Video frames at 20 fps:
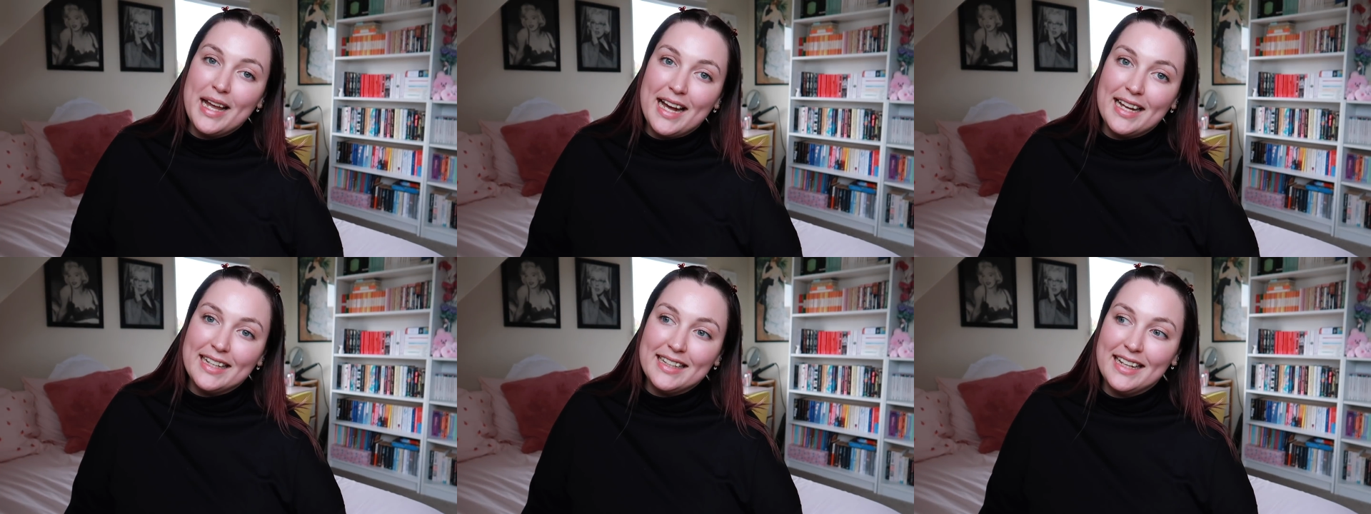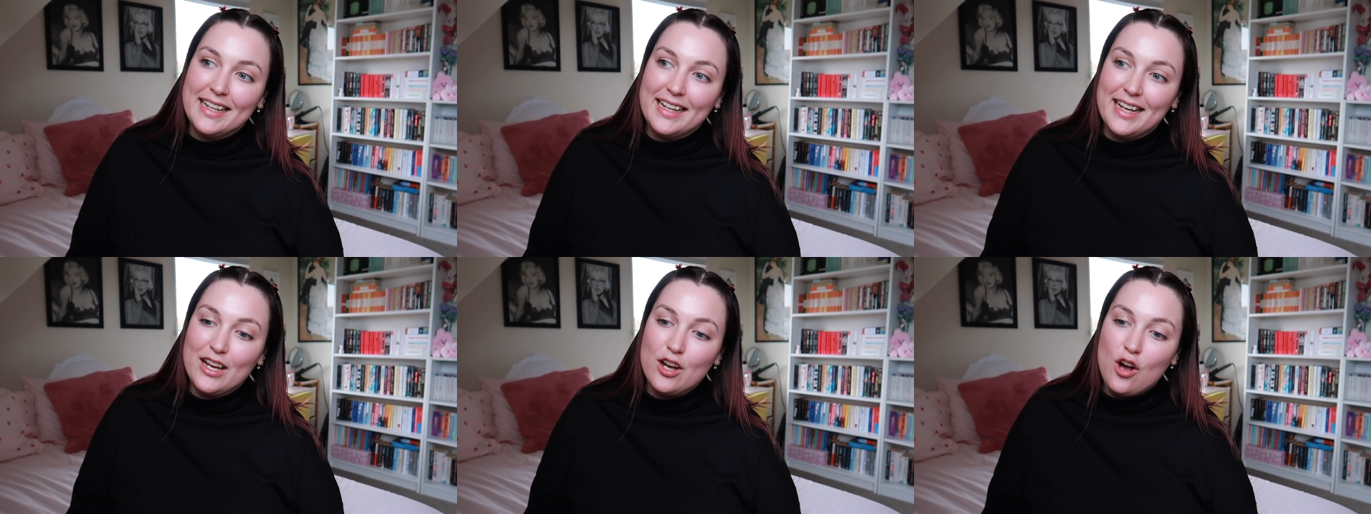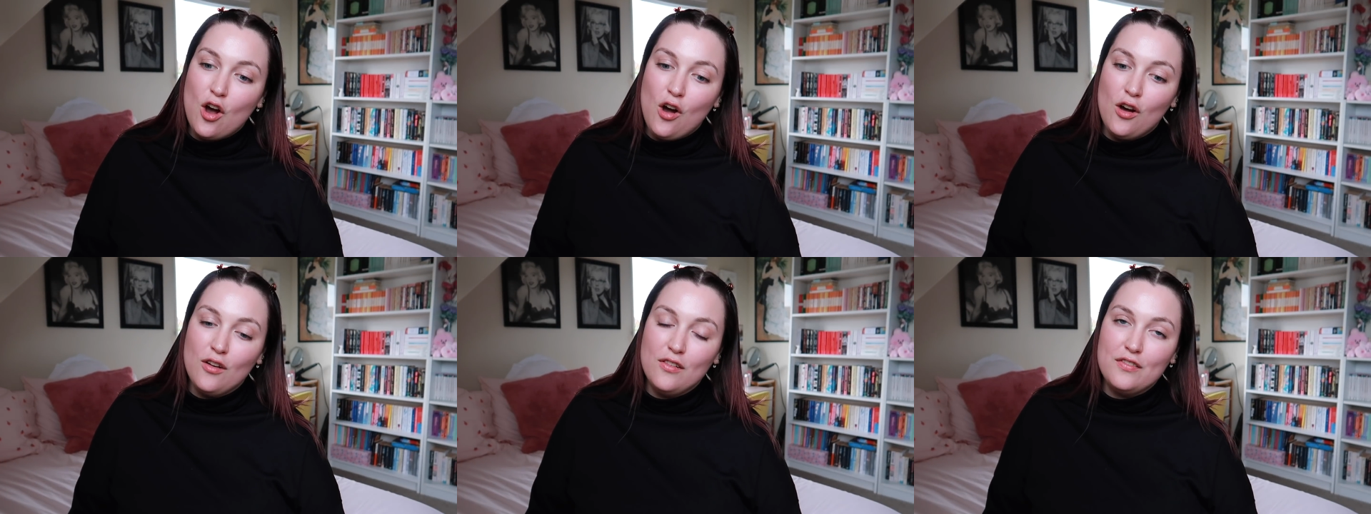are kicking
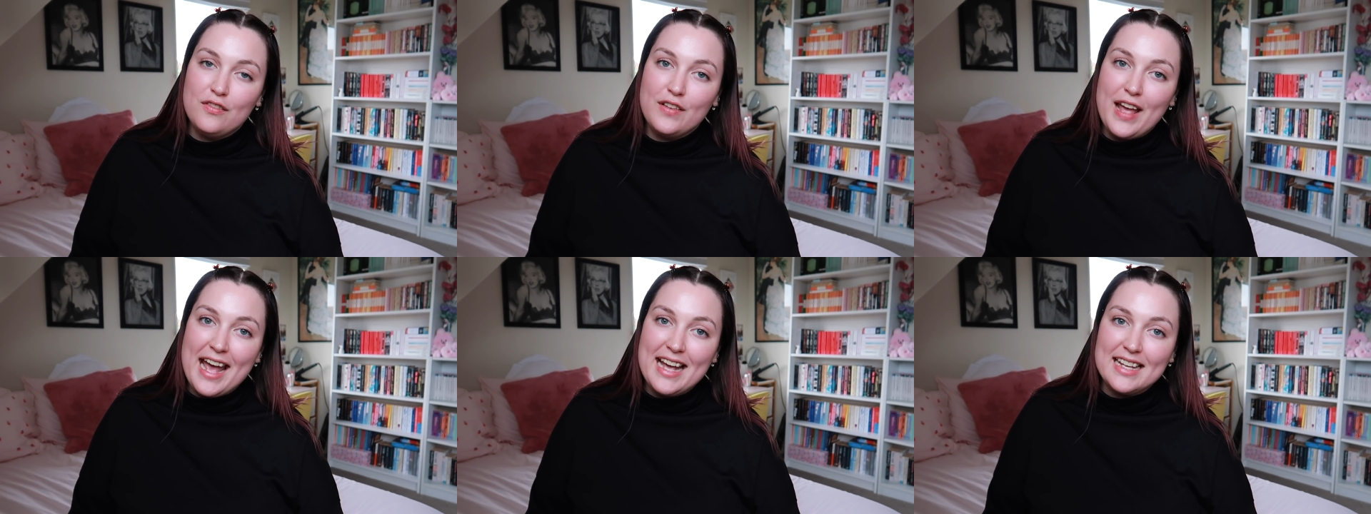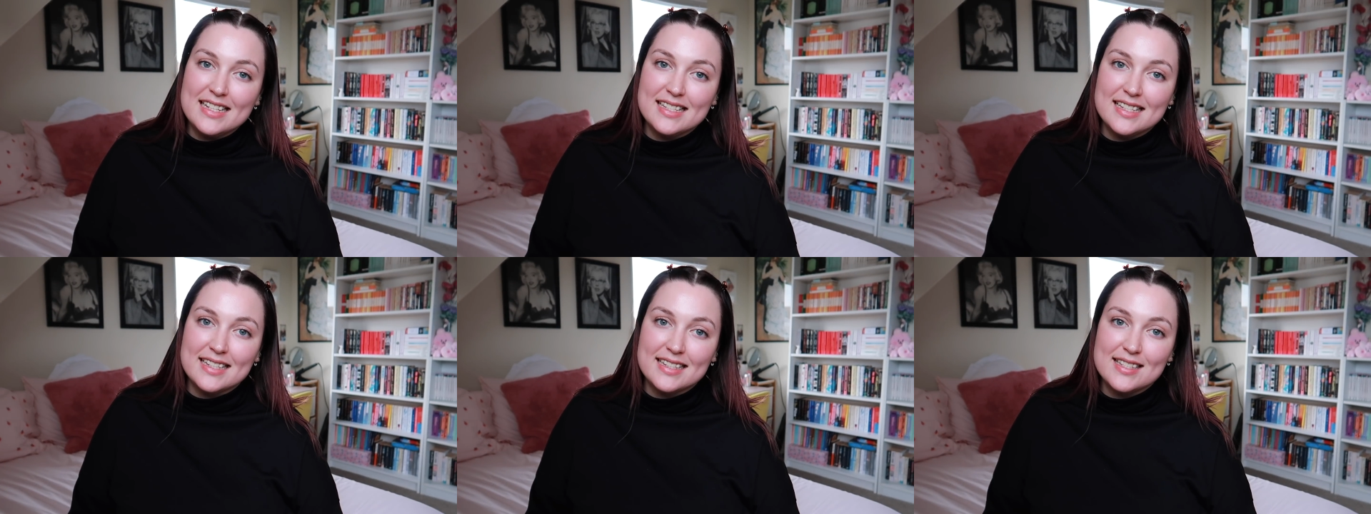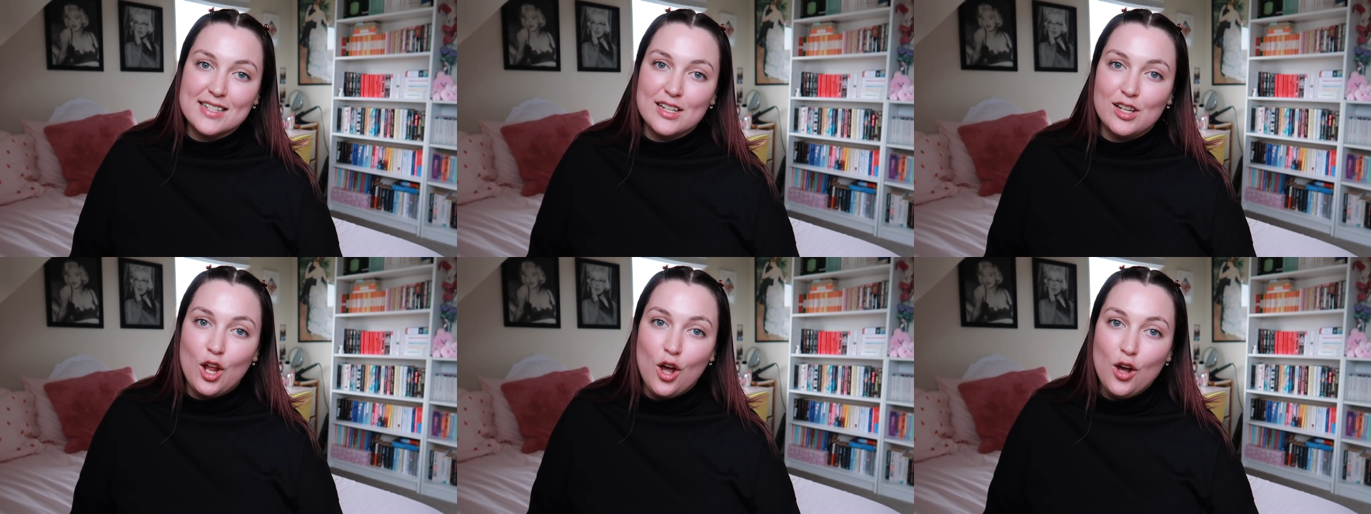off at
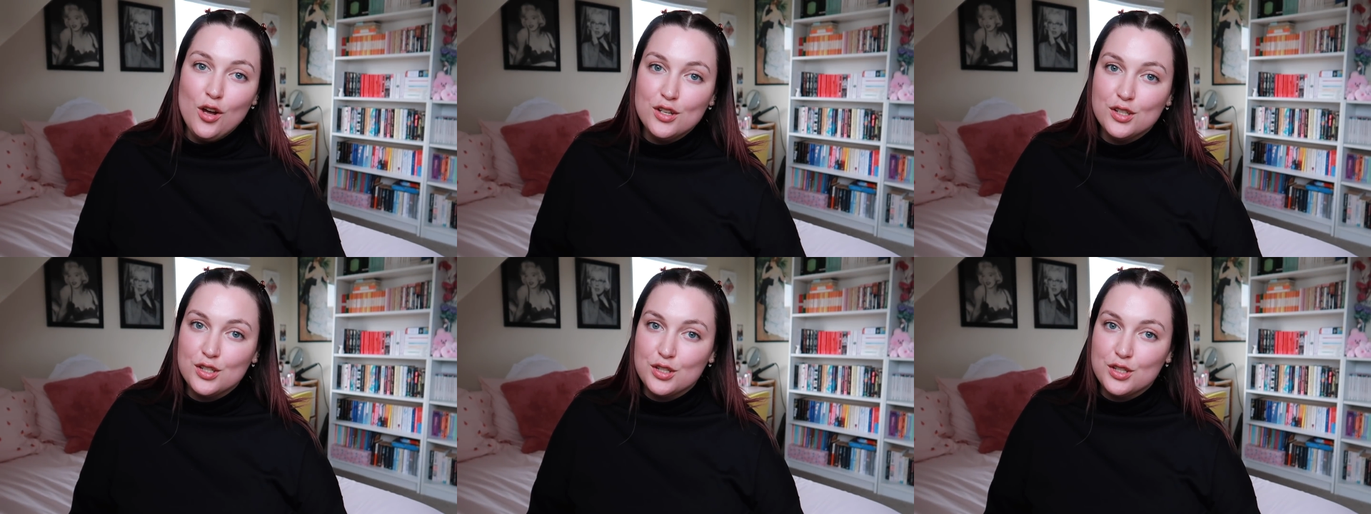6 o'clock,